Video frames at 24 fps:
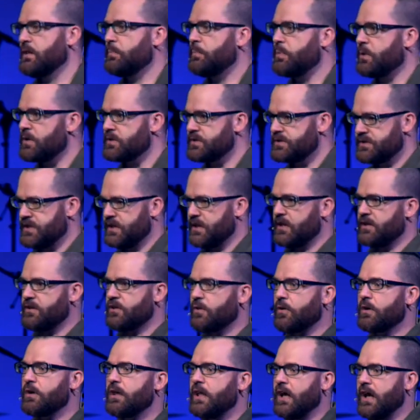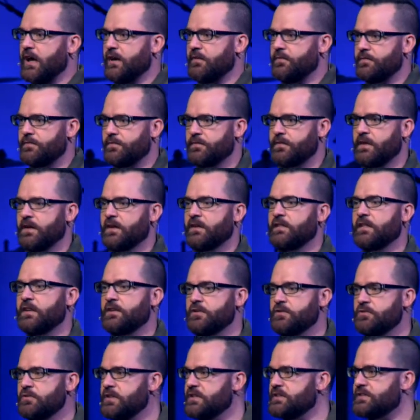person in your life that
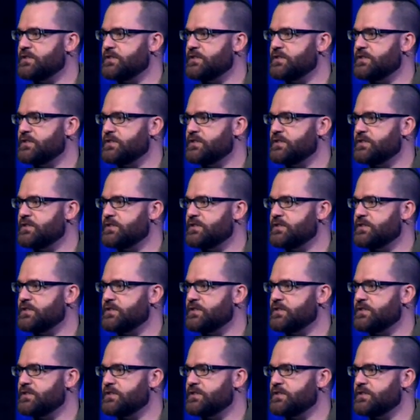you need